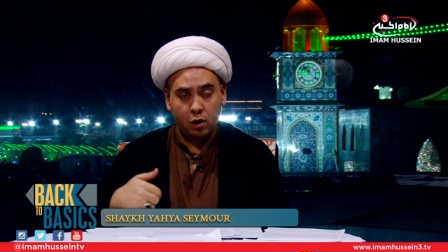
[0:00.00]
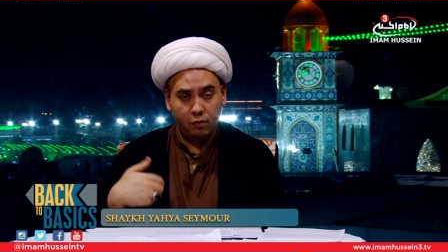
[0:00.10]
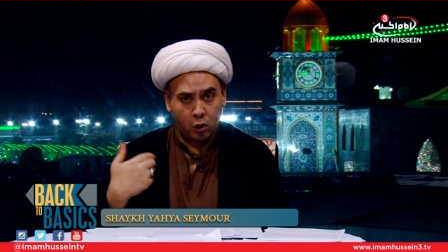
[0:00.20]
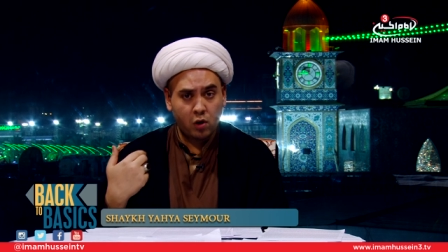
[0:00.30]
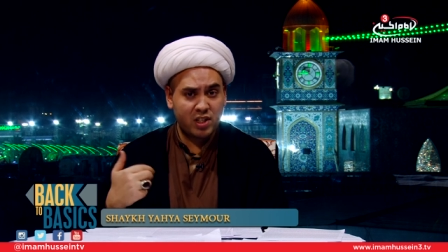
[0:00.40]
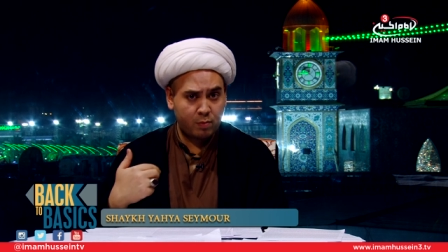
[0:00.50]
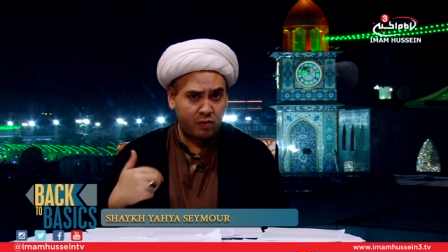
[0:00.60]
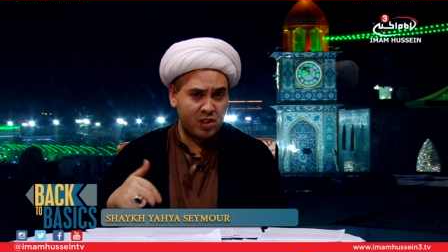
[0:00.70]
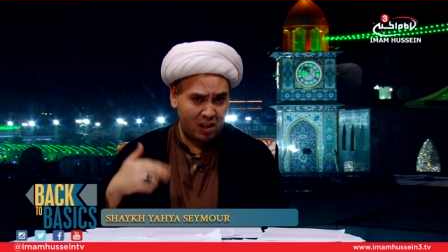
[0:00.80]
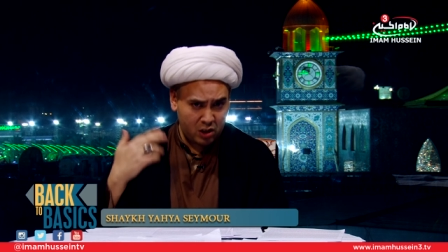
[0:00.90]
the concept of
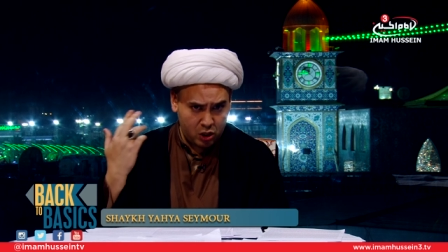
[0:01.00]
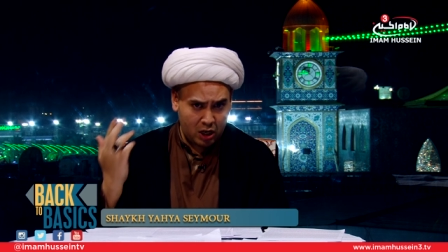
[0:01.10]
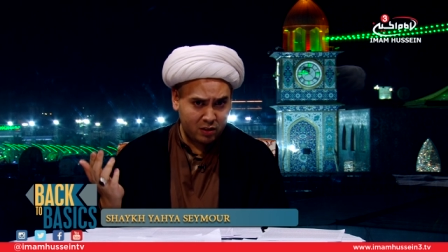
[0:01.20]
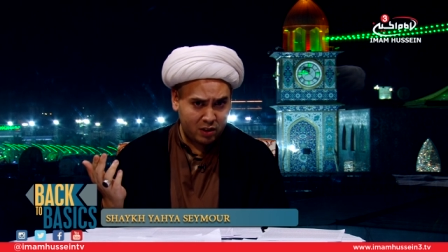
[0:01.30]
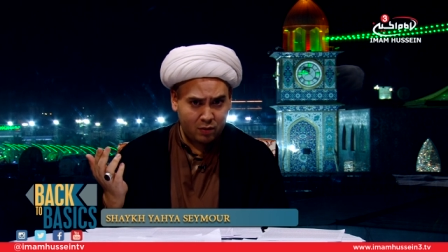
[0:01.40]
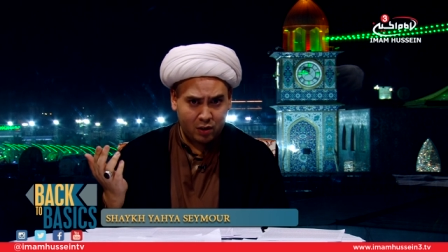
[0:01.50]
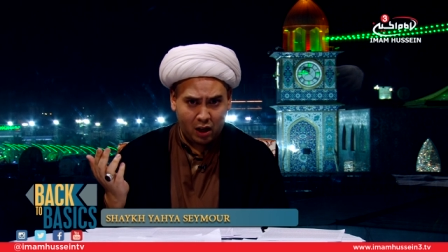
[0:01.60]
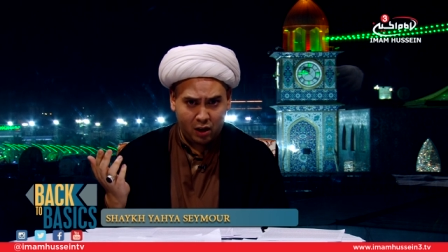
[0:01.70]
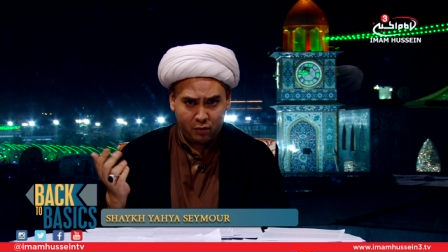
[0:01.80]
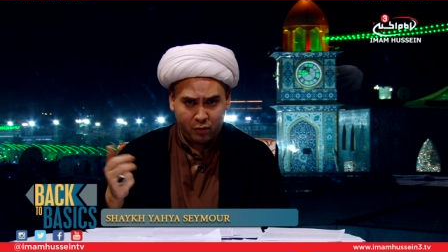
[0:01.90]
intentionality,
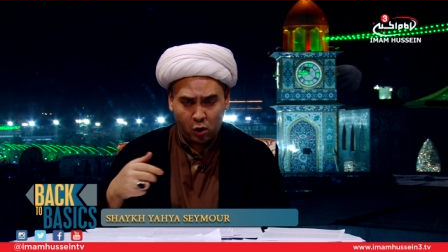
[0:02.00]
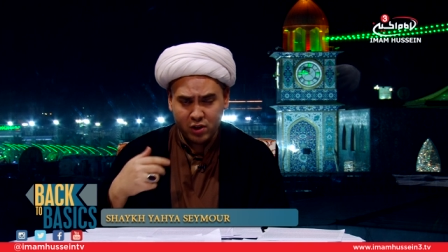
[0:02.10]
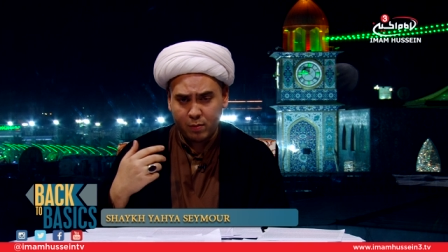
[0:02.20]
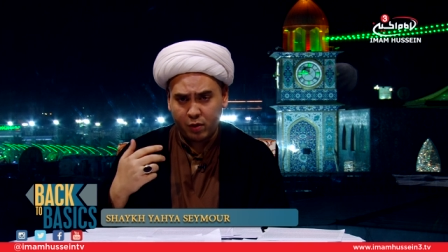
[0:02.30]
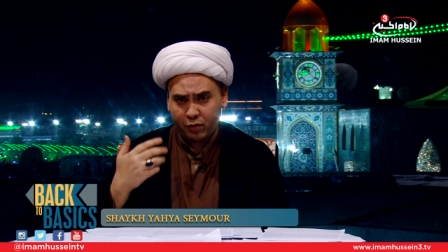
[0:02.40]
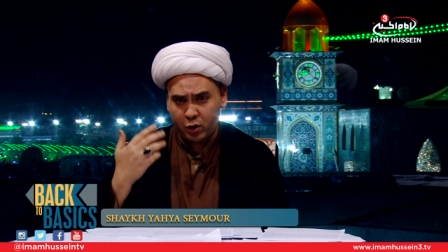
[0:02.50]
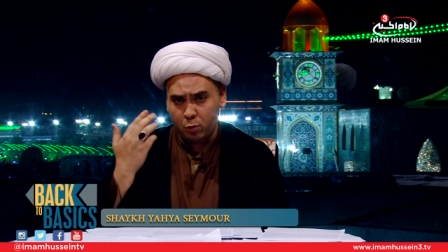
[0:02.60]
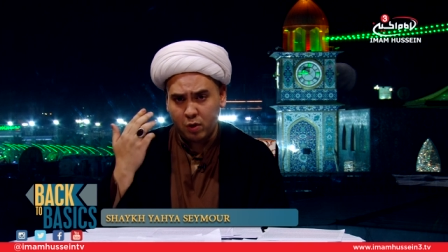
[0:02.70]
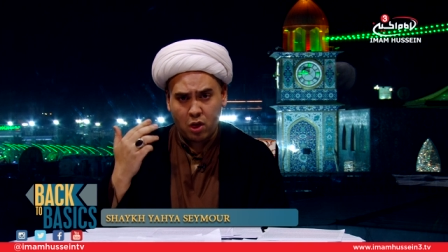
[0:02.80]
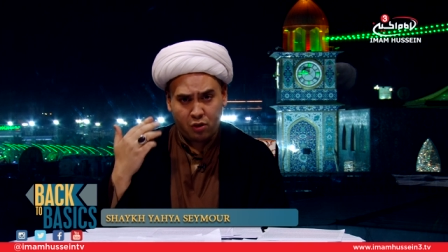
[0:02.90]
the, the concept of the
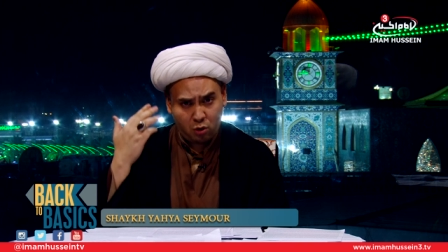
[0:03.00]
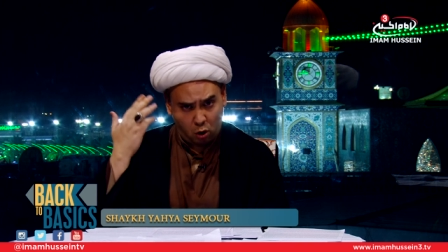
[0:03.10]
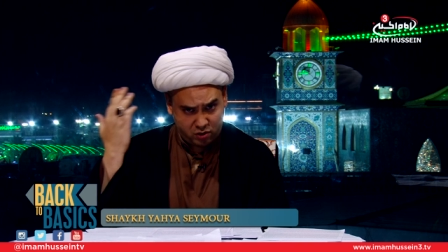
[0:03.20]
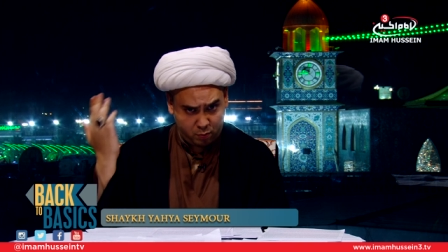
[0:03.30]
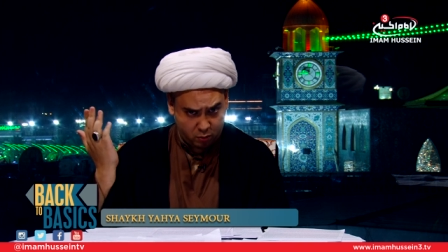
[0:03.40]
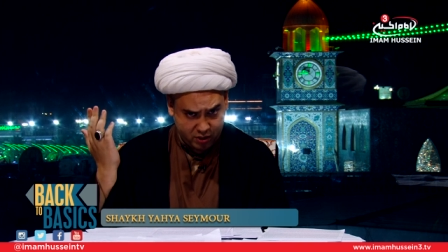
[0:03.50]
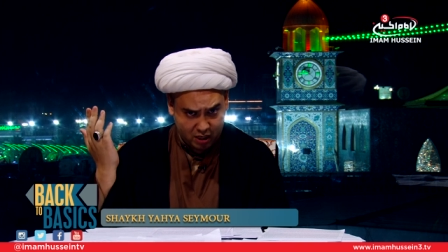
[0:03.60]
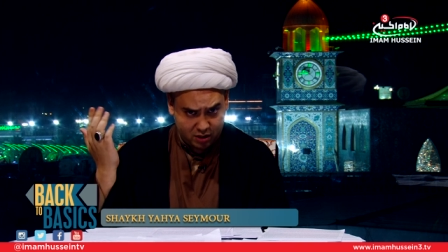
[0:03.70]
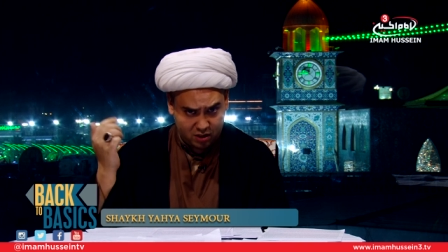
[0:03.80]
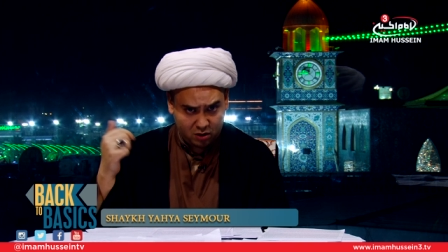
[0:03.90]
human thought
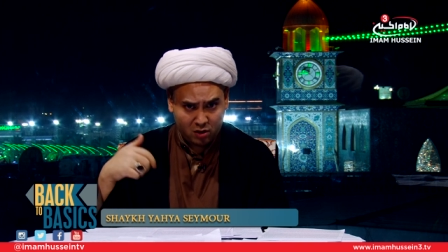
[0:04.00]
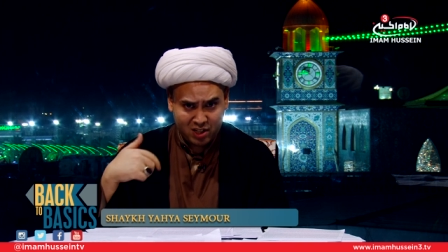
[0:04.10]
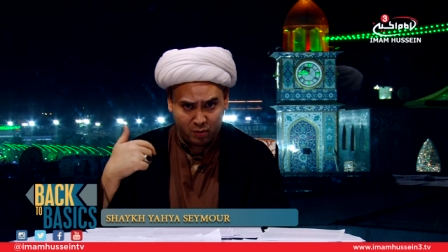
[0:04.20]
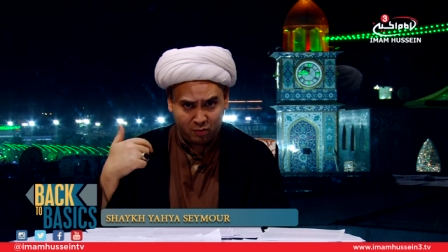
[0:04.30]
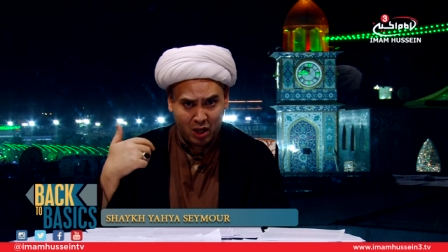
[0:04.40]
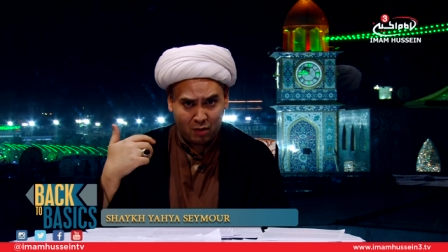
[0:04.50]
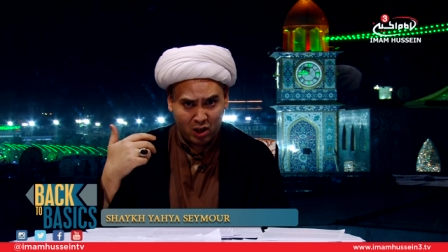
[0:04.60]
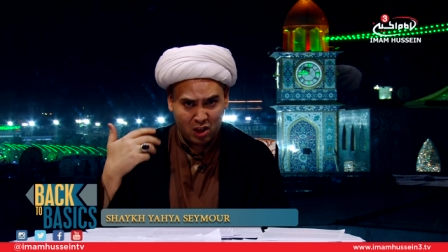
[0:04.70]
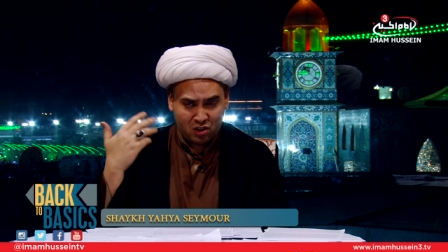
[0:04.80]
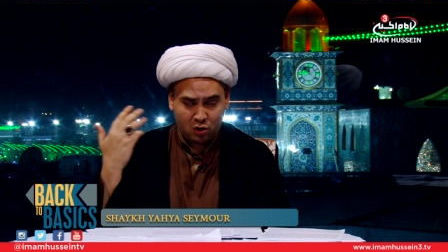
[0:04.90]
process, the concept of me having
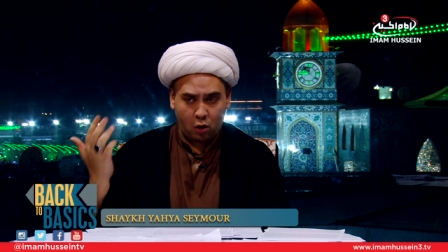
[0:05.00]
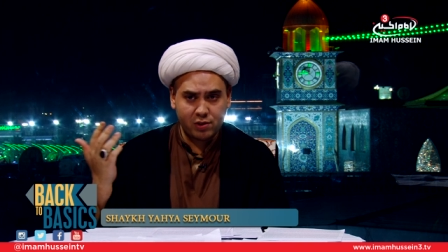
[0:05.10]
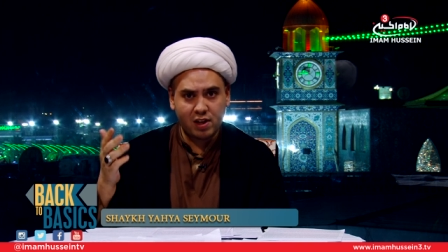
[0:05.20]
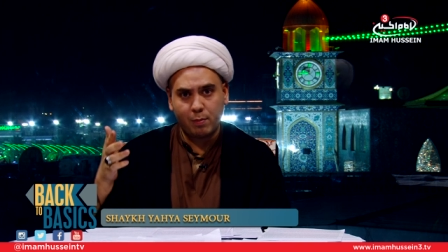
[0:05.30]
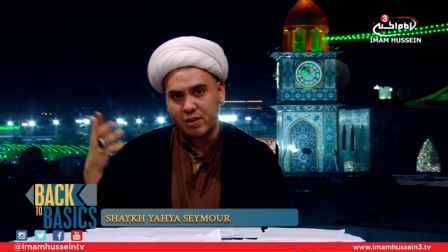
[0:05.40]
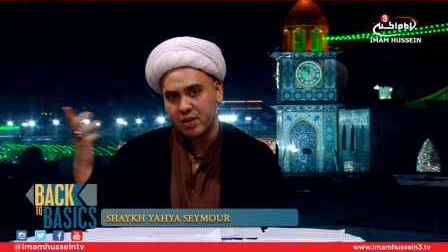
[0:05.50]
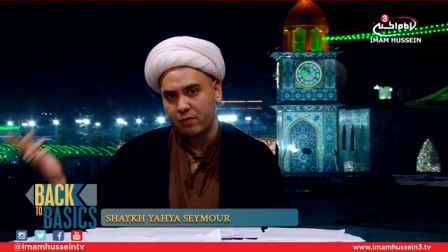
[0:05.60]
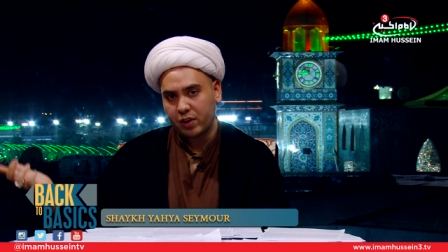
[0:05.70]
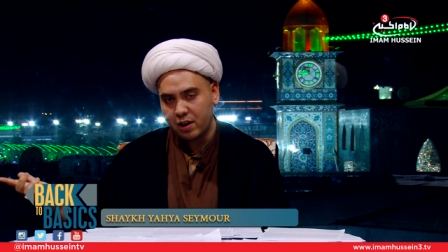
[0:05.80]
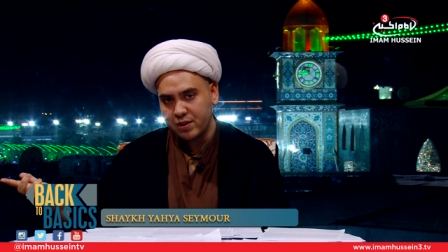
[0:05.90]
a thought about
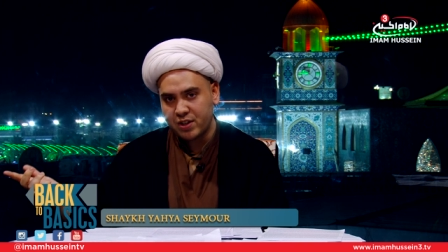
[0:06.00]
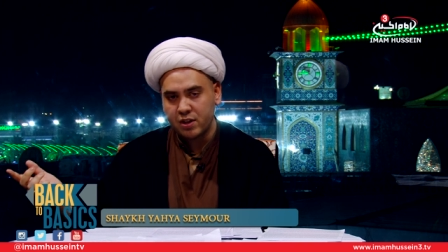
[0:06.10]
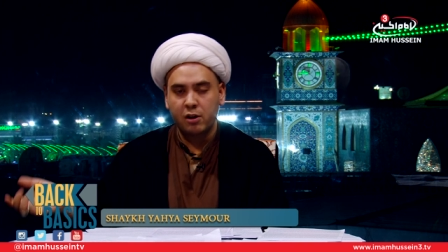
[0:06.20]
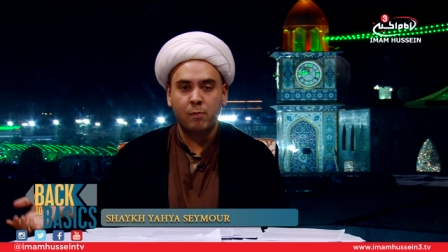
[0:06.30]
something else,